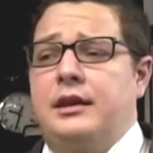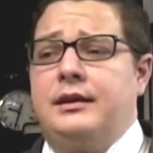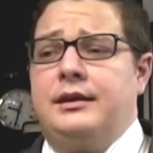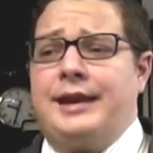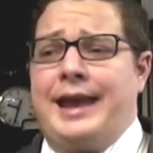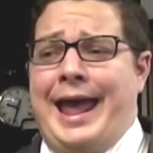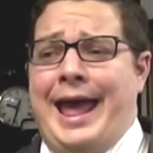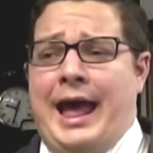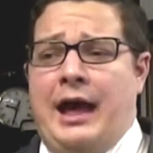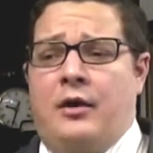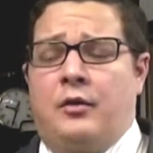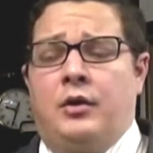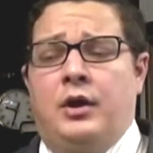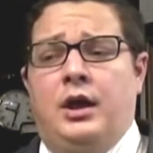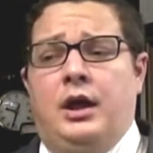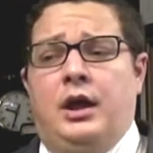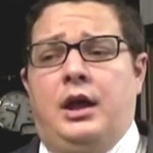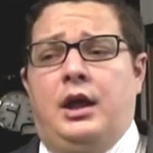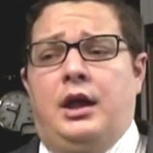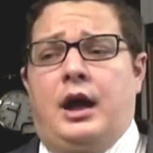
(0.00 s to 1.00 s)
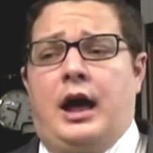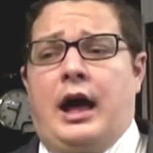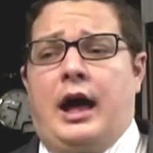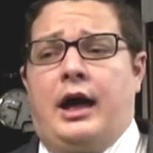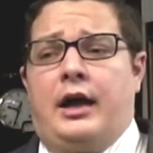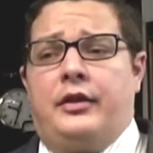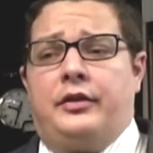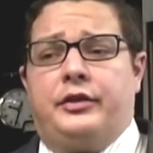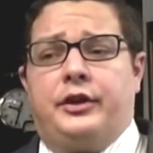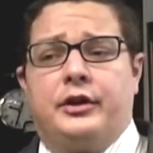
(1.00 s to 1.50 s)
Now,
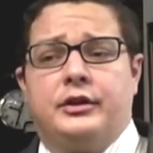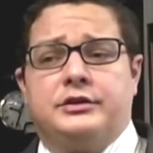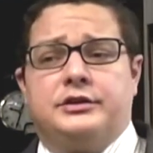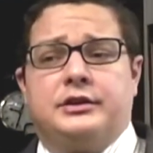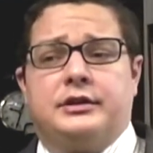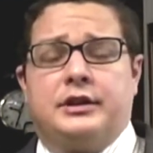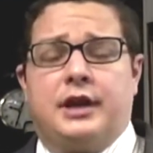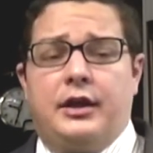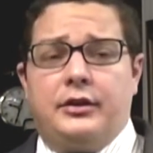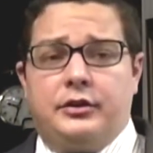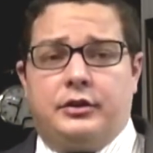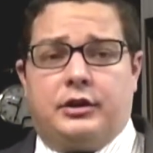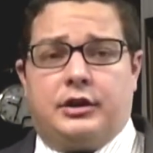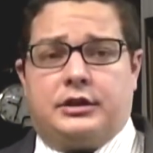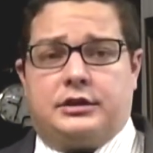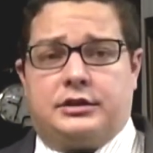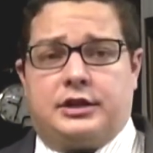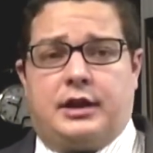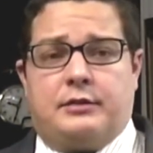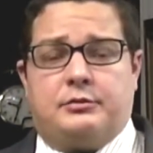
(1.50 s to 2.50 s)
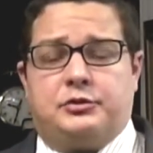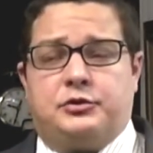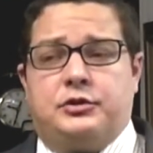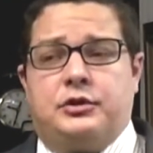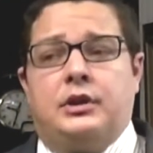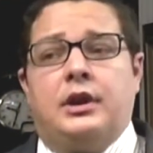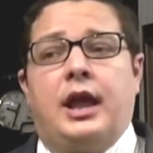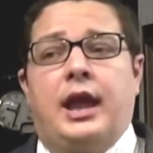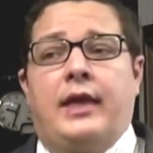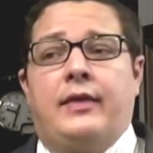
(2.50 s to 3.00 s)
uh, there is another
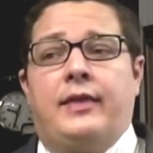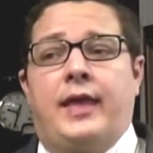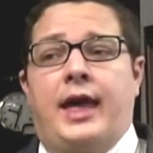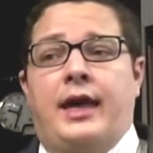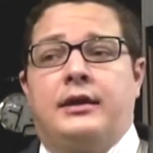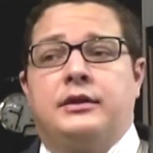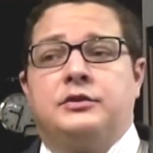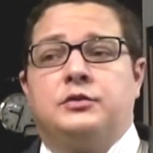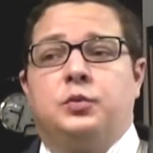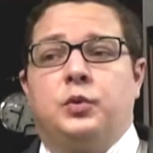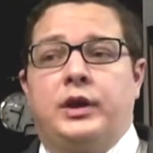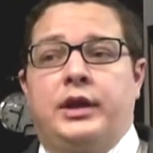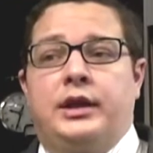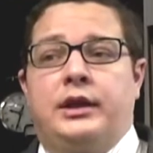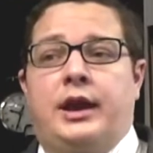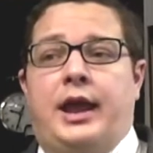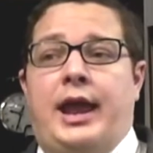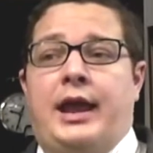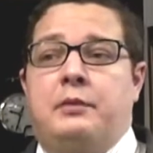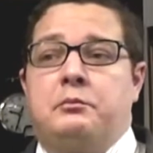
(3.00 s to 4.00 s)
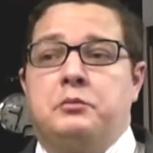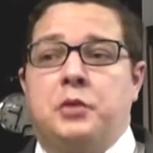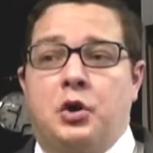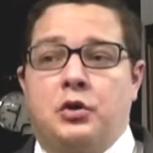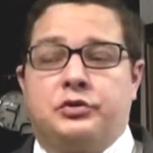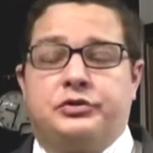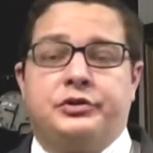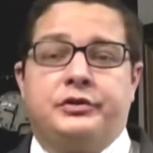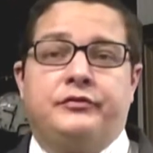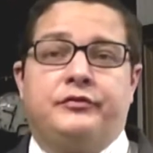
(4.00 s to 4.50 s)
exception, and that is when a
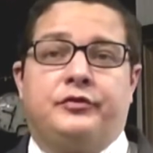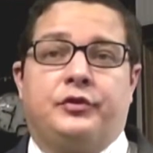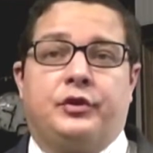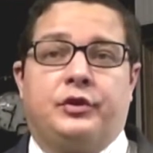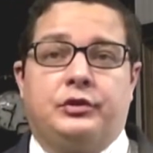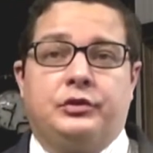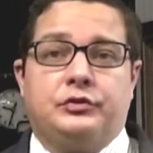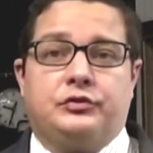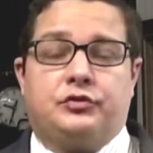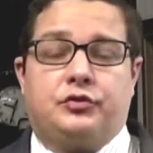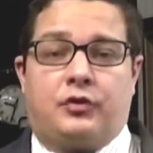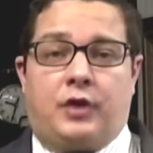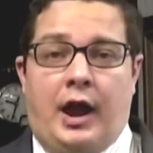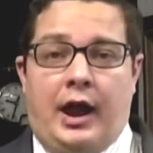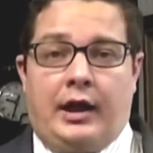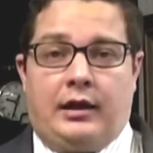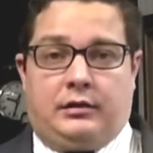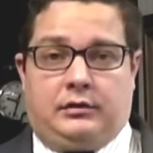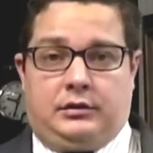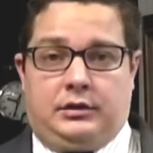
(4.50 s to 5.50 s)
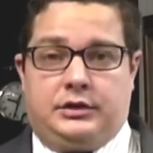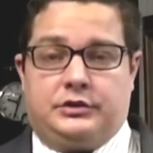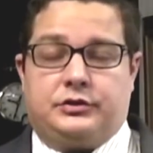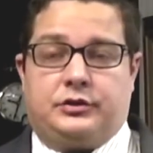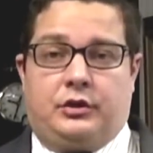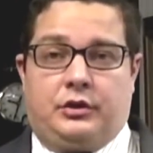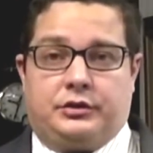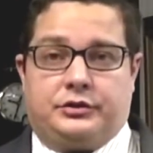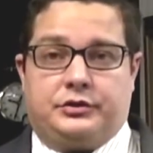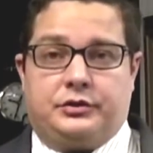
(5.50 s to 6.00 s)
motion for new trial is
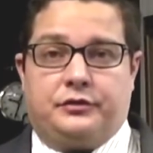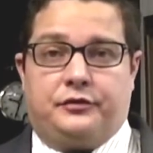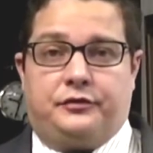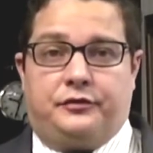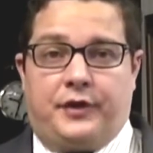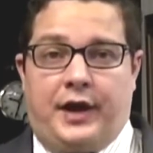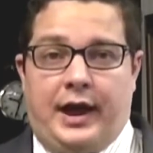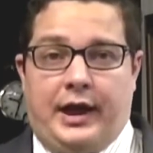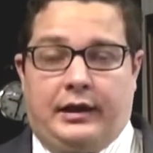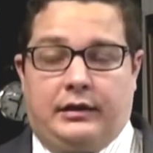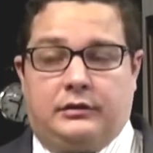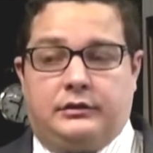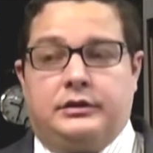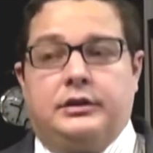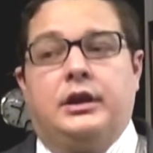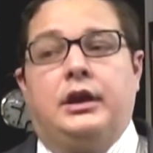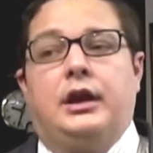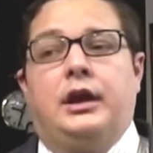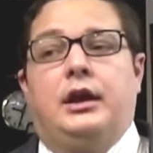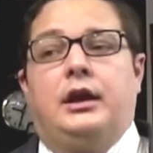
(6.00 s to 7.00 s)
also filed.